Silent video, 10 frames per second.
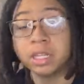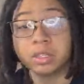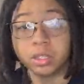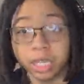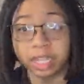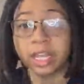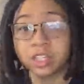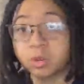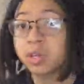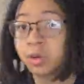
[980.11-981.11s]
So yeah, if
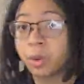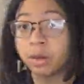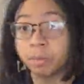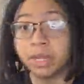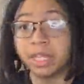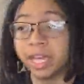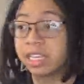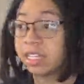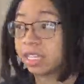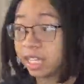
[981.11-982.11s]
that's where you're gonna want to play,
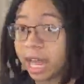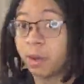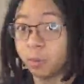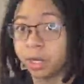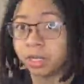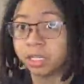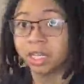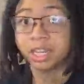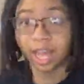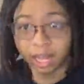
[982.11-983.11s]
like that weird,
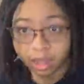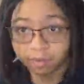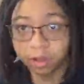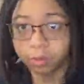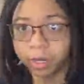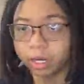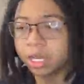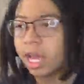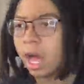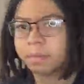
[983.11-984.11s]
that level of weird.
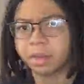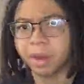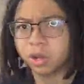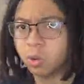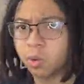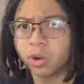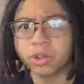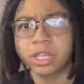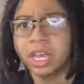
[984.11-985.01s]
I'm talking about corners,